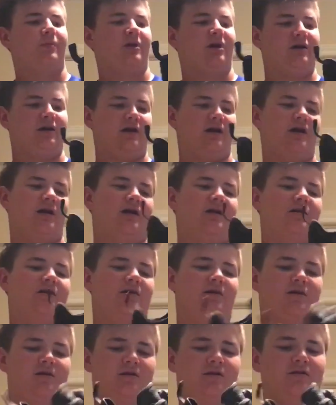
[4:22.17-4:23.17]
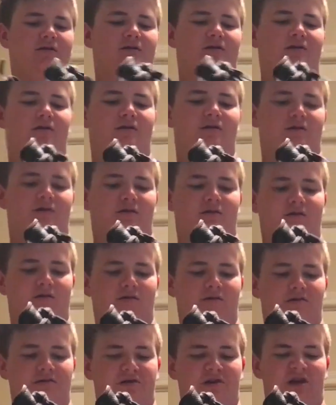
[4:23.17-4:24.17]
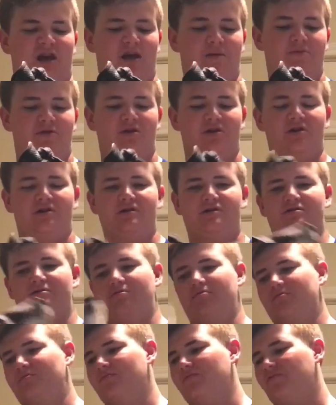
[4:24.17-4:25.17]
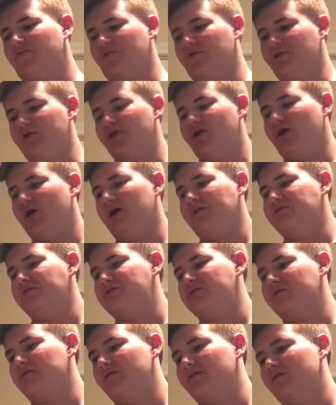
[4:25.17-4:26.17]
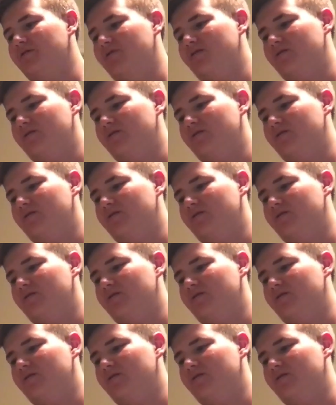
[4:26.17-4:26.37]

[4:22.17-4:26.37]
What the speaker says: And he gave me these for retail, obviously,